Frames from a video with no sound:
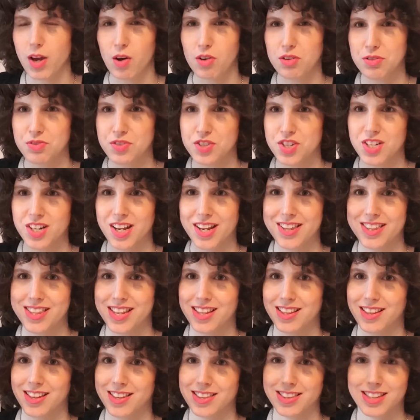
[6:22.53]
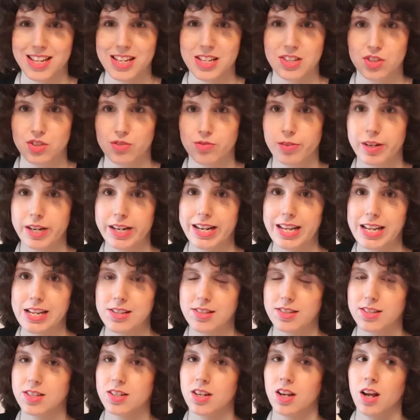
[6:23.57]
Quite often I think that these are
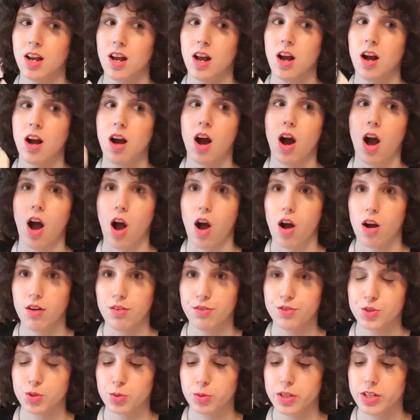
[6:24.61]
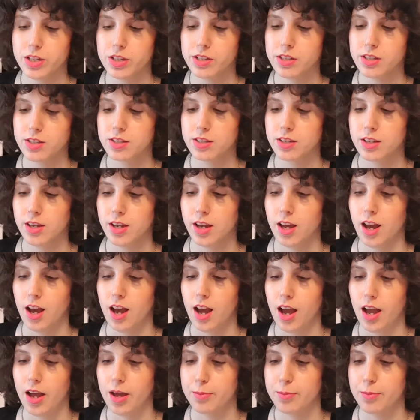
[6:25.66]
released afterwards.